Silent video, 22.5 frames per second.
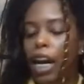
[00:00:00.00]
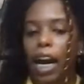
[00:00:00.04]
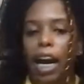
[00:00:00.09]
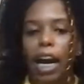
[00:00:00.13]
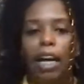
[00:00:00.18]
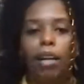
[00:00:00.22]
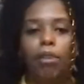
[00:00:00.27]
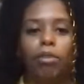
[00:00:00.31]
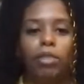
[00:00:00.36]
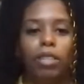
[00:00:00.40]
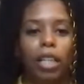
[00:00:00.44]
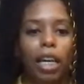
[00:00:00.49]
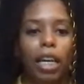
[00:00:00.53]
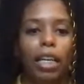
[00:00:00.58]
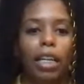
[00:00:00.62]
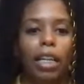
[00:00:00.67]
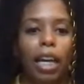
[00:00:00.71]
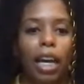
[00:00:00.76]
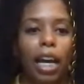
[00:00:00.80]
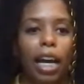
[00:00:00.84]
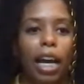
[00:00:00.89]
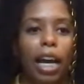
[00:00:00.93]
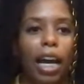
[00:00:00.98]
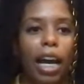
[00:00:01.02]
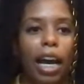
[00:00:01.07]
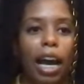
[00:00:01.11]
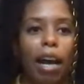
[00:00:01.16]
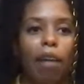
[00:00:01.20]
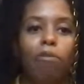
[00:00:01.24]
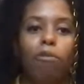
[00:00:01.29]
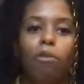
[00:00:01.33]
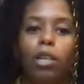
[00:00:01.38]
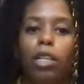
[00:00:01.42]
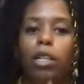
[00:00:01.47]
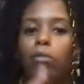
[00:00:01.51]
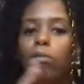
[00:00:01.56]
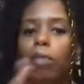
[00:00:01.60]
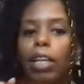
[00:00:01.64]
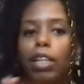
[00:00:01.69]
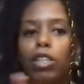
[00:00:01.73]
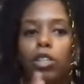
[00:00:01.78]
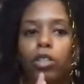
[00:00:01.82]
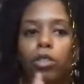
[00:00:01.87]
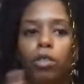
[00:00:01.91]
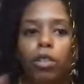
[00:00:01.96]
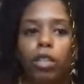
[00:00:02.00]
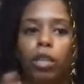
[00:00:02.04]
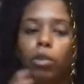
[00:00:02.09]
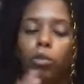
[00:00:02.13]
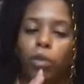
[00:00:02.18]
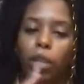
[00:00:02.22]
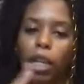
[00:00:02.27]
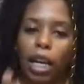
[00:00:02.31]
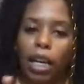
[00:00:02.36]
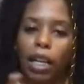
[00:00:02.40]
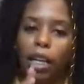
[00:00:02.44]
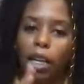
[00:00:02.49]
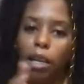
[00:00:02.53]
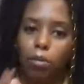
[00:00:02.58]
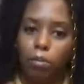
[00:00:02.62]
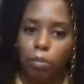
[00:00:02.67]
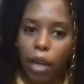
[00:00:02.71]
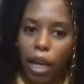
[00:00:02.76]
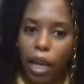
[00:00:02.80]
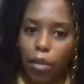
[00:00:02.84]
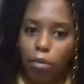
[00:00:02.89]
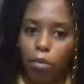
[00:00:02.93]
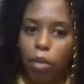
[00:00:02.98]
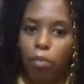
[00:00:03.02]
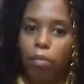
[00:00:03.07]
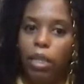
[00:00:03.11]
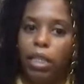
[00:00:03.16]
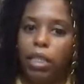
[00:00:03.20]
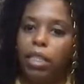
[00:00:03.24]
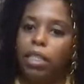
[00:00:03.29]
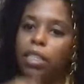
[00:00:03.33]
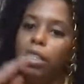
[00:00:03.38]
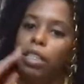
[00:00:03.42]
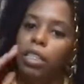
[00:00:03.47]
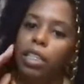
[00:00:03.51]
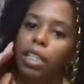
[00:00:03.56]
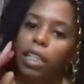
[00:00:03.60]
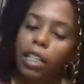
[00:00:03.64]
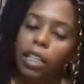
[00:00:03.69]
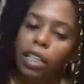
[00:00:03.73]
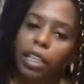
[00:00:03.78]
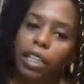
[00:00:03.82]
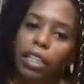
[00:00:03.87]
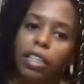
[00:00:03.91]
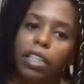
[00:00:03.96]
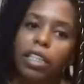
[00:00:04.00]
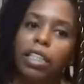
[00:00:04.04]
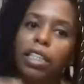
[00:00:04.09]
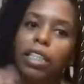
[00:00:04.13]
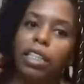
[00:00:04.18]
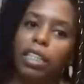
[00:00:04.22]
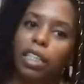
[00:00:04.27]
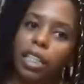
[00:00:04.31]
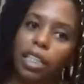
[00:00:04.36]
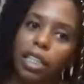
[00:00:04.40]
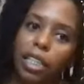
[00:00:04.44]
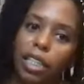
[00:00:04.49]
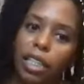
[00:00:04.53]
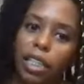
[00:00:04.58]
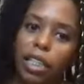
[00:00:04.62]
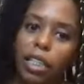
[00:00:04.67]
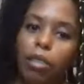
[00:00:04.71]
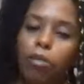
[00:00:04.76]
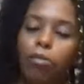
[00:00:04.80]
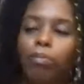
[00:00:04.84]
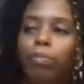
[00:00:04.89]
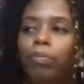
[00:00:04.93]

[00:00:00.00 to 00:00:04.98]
I was like, I want to make sure that when I come back, my message is clear, it's consistent,